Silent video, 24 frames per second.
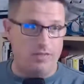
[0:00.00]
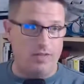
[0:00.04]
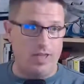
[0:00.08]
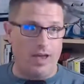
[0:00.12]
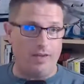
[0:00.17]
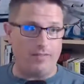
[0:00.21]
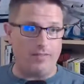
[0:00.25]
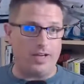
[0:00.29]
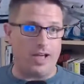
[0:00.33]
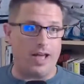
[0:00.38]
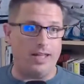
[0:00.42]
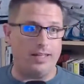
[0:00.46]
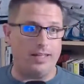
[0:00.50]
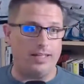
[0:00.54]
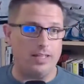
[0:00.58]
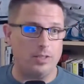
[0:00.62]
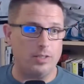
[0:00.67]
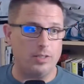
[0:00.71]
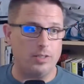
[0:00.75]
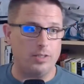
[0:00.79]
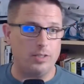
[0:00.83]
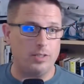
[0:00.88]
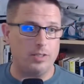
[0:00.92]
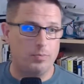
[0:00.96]
If you haven't got
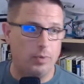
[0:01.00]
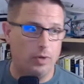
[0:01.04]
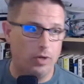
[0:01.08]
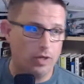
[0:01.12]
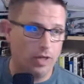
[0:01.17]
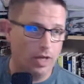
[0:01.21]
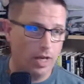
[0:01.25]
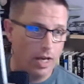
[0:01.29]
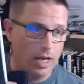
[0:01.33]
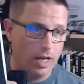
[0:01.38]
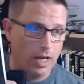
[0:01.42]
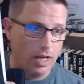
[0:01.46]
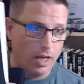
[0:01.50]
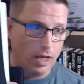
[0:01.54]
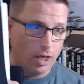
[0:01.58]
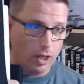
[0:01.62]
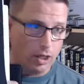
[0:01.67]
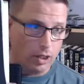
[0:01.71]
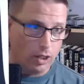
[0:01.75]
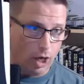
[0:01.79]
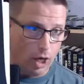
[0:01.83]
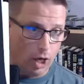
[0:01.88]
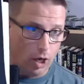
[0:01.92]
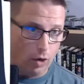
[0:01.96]
this book,
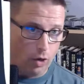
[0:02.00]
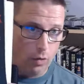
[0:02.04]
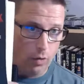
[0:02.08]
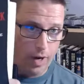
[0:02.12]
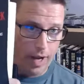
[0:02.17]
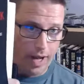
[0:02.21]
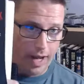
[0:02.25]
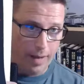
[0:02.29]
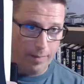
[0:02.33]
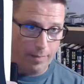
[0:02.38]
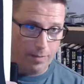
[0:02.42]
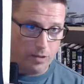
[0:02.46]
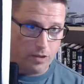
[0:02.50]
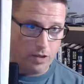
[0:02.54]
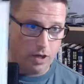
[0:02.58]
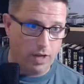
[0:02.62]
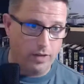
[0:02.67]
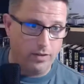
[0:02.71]
go Amazon.